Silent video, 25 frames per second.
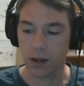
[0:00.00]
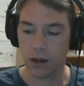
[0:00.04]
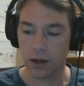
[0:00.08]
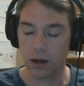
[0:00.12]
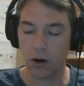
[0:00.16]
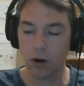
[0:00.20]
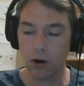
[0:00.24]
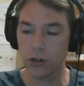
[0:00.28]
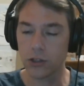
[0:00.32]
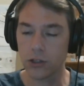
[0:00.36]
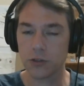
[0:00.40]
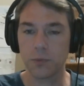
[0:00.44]

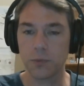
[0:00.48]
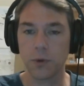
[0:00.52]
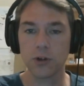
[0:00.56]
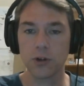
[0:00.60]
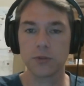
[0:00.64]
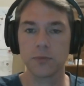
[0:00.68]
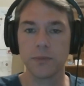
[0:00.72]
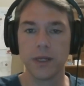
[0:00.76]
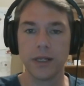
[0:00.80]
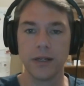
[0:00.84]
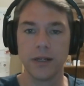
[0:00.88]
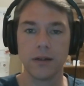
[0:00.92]
Our
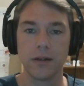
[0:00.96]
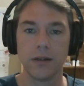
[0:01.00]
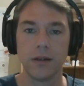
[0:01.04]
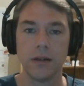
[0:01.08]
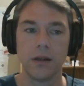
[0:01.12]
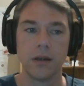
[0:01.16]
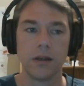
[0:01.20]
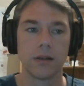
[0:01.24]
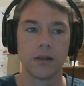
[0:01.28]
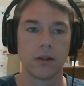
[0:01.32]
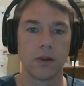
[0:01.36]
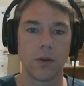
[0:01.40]
disbursement
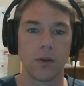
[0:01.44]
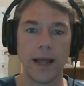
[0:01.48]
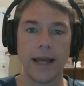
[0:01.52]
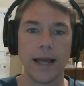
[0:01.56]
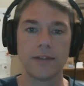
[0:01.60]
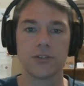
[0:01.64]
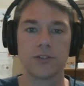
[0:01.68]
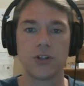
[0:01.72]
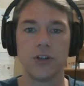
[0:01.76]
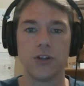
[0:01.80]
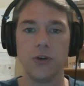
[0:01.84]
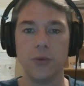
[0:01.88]
the
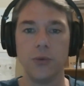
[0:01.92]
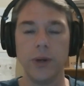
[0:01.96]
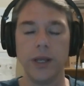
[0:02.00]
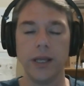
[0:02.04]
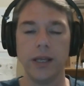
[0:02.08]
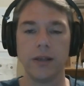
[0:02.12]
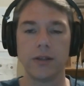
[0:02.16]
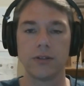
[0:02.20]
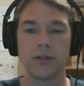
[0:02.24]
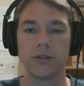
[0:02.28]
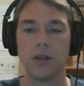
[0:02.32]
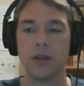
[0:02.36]
last 2
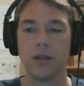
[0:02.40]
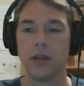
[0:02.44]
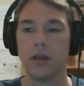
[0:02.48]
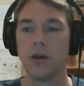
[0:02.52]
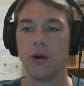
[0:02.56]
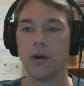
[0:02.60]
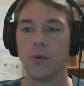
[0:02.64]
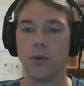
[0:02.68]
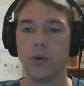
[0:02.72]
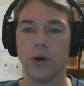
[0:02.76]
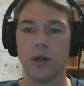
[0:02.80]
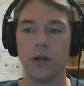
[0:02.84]
weeks
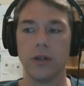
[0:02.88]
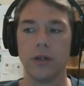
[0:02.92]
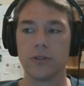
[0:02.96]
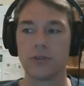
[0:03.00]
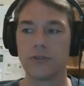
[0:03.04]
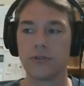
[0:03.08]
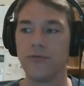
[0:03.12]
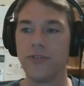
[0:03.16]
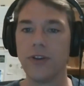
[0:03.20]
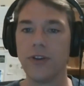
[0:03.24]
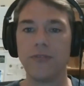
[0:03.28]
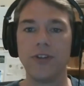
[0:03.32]

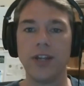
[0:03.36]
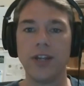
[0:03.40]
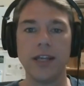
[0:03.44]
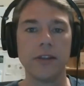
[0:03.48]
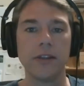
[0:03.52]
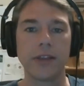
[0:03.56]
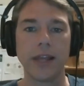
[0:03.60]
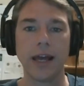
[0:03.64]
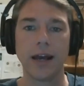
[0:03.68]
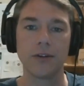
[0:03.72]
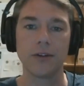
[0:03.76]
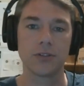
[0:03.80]
was
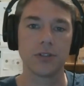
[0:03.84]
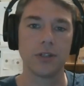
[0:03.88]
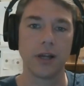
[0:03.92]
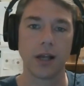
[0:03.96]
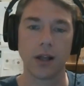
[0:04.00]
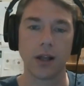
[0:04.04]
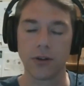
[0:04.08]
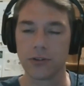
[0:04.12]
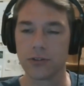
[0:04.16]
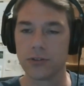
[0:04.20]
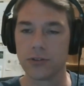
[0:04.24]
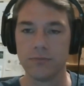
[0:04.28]

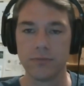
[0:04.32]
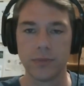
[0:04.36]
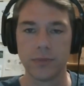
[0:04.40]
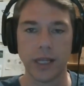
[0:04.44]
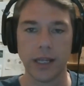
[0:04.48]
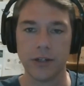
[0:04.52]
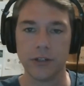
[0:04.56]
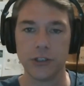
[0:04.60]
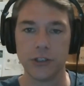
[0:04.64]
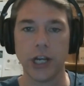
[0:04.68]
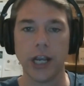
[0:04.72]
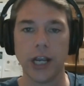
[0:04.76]
$15,000
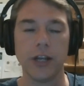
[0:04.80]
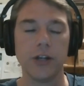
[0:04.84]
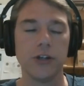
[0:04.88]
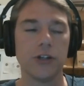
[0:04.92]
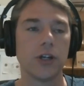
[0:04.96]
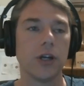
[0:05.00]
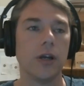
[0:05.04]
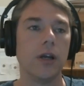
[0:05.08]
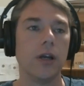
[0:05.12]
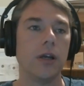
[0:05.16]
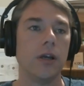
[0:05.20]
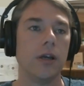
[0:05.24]
and
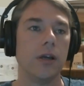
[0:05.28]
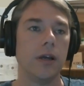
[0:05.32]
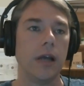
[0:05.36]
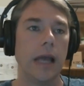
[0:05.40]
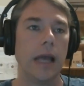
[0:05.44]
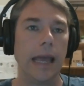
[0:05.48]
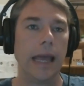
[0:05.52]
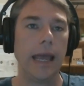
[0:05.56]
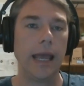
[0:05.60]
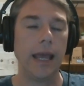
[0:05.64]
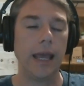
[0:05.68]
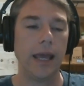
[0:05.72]
change.
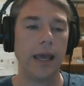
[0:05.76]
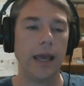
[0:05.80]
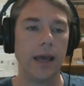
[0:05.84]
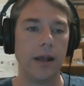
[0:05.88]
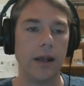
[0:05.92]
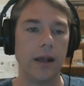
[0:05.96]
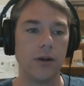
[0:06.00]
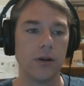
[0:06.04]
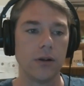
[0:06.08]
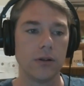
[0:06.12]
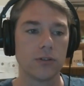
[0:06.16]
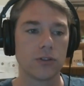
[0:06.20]

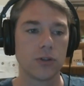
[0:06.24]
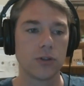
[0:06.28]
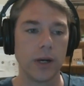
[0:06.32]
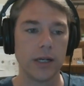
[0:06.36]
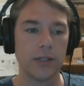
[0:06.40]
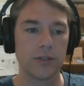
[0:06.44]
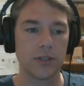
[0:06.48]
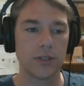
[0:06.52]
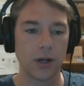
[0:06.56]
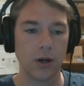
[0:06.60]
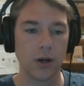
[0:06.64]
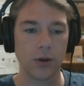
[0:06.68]
And so
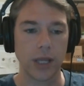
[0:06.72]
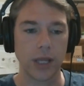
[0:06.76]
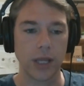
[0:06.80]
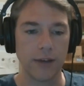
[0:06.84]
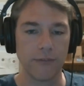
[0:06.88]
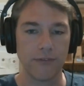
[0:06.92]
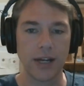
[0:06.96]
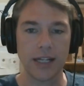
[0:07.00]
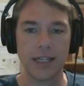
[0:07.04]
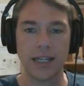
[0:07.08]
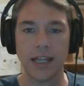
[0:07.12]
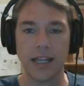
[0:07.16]
I said, okay,
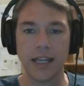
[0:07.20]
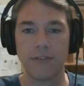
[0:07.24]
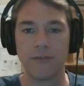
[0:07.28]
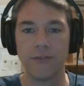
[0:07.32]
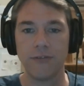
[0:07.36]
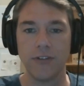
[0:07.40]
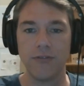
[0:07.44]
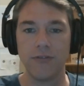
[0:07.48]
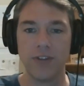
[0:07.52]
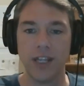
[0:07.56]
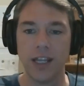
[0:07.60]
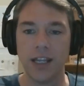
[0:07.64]
if I take
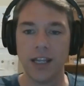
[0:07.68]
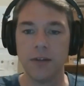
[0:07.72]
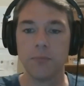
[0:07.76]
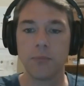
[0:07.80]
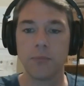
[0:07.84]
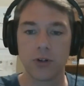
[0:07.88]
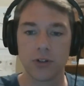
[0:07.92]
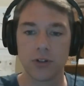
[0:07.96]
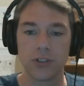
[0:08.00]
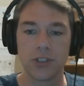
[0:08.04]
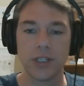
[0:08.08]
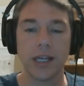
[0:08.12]

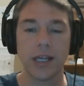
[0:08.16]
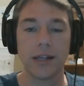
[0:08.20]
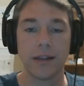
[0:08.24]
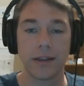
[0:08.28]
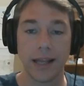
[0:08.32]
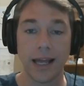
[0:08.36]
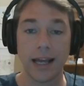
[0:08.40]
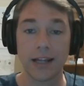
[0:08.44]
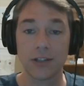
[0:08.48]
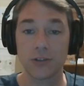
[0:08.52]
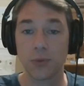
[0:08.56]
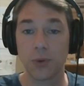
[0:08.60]
15%,
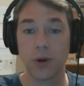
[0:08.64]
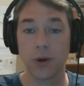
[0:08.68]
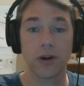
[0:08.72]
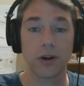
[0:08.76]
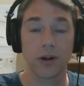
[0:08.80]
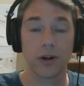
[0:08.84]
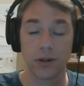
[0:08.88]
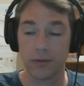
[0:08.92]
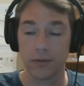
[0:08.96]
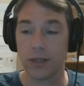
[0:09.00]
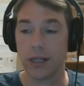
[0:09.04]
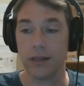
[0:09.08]
that's
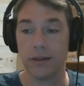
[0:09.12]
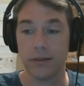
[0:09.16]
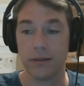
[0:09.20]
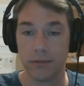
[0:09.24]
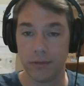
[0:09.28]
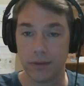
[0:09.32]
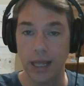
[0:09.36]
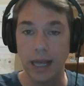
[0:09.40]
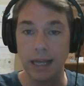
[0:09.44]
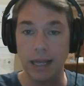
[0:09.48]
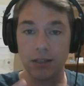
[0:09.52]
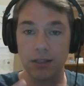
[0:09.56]
where
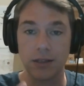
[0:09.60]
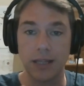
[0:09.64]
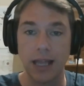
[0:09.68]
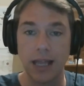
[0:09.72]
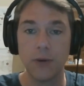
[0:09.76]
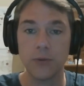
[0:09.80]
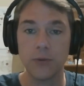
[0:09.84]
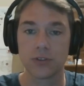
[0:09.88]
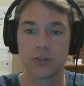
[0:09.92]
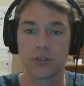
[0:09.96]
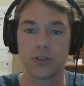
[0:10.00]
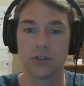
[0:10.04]

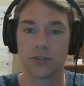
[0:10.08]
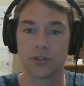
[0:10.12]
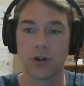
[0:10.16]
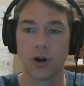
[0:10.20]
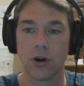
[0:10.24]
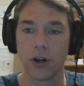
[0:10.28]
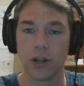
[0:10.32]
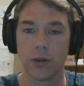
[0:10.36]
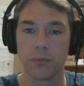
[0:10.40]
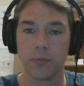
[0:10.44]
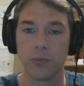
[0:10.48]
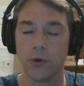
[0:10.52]
that was the
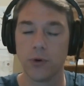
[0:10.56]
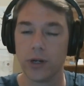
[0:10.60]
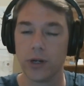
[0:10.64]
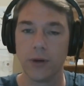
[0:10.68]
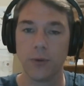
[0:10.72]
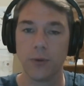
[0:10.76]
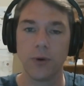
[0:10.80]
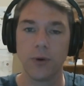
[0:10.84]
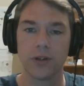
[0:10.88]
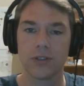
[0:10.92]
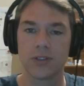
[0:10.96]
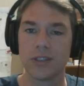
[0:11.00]
starting point.
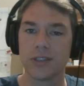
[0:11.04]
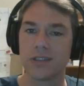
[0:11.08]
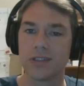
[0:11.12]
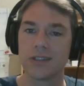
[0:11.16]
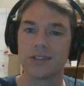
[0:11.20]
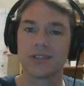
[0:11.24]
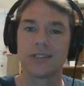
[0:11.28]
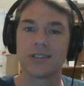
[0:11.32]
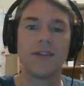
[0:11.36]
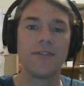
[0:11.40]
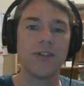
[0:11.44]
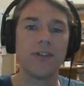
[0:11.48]
It wasn't
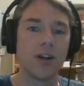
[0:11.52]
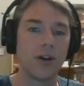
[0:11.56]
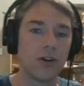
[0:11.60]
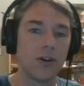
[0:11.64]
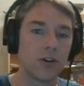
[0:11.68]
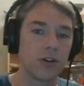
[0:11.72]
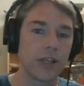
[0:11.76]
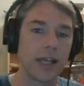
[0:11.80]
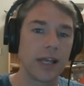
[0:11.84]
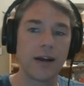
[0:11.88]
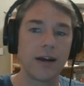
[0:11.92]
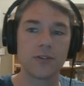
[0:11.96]
the
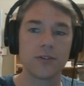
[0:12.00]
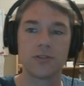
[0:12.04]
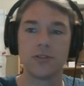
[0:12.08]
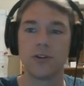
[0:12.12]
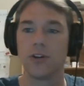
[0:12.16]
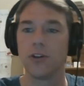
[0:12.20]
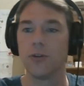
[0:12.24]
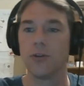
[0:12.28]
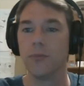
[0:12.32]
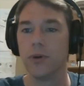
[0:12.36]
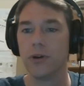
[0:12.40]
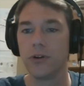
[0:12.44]
700,000
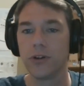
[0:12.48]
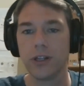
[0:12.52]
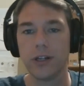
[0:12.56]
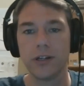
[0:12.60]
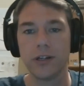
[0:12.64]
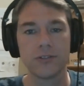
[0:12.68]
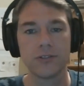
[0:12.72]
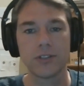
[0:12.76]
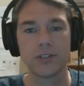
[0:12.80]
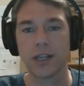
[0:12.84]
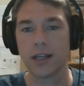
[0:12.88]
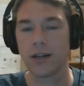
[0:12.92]
or the million
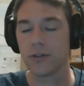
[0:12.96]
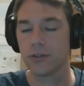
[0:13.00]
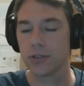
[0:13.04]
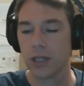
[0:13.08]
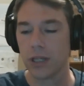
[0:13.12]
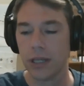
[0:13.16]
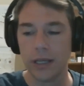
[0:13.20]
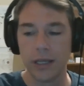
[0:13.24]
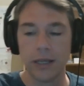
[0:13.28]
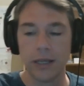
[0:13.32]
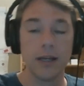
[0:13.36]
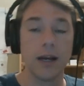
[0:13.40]
in sales.
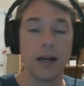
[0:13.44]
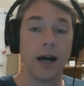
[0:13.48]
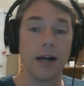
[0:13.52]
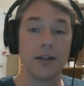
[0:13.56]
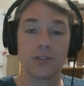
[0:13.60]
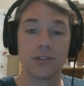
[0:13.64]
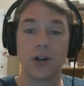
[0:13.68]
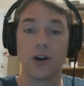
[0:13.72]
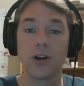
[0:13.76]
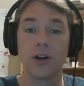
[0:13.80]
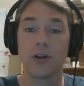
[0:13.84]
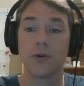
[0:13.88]
I
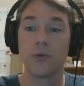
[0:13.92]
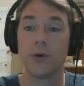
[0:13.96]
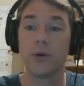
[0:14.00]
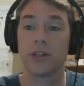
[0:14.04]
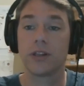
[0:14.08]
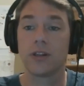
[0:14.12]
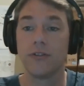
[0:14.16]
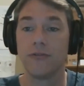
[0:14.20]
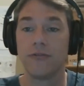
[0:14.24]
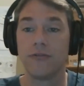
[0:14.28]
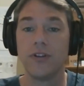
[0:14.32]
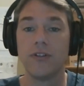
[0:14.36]
started
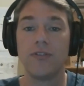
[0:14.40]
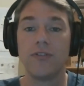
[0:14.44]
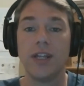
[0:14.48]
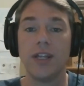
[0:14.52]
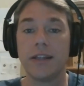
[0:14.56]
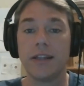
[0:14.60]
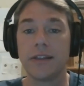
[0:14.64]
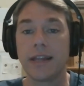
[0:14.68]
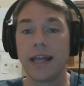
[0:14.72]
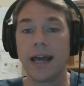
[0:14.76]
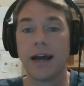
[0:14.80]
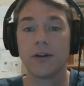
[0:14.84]
with the
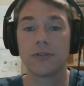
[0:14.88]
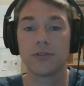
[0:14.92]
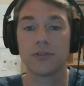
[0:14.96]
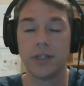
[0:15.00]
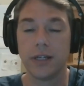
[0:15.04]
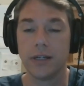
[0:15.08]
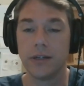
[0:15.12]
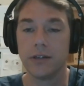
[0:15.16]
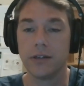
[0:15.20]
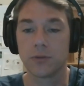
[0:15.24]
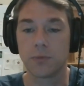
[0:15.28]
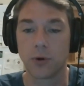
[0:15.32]

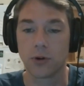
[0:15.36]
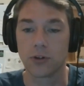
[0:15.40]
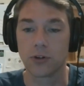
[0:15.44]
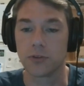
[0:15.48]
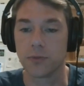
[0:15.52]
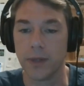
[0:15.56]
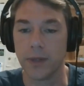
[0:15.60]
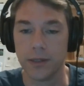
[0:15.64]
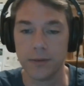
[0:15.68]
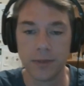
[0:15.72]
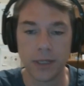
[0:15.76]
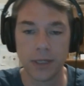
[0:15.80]
15,000 in
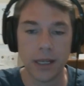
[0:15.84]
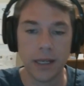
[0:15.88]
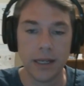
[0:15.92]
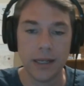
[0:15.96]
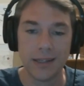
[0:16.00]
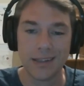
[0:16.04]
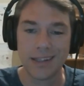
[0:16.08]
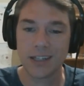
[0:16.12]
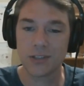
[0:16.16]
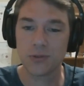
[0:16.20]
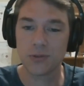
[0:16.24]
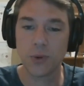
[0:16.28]
disbursement.
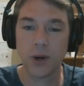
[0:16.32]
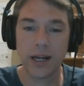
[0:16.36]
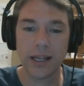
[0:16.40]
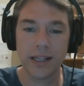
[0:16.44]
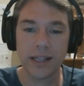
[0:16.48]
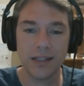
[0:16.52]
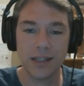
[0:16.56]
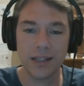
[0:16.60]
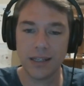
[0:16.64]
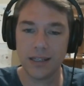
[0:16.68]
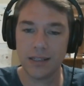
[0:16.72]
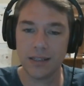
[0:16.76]
That's
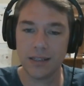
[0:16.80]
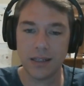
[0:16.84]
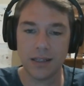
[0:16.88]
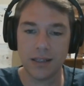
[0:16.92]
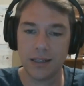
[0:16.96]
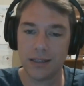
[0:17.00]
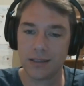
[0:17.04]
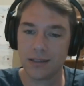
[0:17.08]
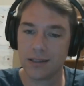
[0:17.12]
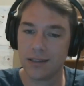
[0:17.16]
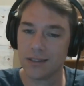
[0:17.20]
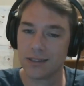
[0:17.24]
why
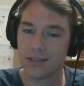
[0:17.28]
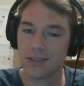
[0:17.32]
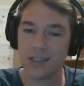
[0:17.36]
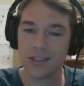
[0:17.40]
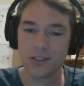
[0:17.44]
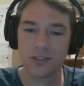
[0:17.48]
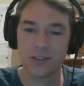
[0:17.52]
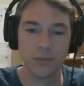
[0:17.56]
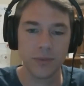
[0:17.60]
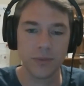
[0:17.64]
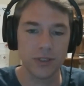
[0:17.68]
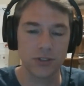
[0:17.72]
the
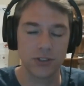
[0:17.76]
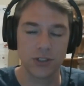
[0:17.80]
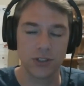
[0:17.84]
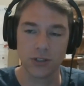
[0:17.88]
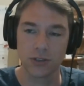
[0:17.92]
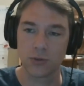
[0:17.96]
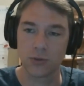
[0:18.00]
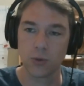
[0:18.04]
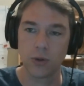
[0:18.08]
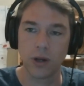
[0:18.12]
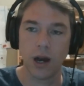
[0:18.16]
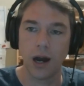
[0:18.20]
system is
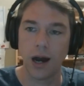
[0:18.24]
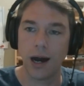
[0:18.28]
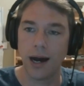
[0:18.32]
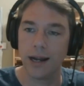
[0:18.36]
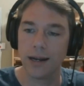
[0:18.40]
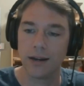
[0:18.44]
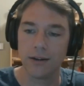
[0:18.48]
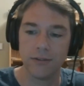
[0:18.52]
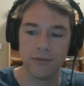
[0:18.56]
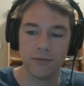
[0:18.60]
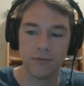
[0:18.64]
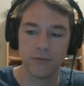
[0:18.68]
just
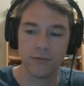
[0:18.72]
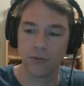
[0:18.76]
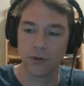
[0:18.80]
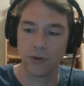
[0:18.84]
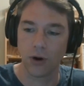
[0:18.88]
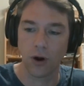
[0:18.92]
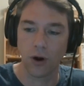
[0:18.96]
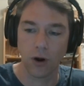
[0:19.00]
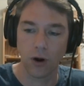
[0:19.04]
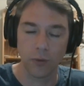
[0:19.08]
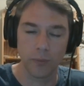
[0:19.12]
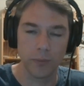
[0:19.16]
odd
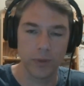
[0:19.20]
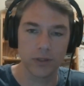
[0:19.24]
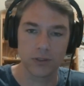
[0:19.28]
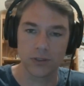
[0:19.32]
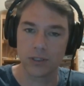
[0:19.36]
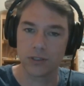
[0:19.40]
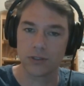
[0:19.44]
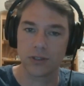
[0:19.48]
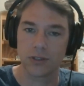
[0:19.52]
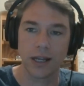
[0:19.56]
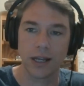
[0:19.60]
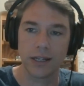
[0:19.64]
for our
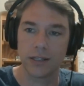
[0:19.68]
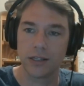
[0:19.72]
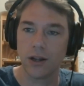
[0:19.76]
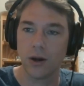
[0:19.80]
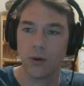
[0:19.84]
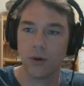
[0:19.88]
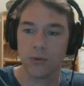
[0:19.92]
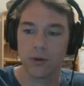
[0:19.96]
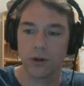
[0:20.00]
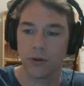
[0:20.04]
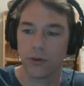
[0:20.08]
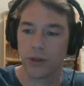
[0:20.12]
business. I
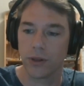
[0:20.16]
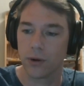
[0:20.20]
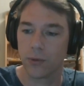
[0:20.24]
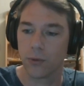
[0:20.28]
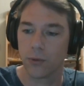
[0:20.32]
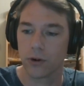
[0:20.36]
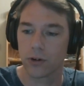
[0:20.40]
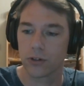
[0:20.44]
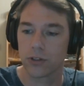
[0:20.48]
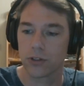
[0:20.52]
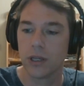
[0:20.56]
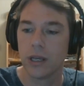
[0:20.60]
don't know that it
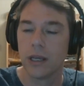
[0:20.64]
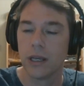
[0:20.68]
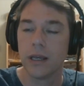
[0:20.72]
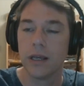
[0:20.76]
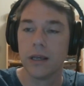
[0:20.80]
works.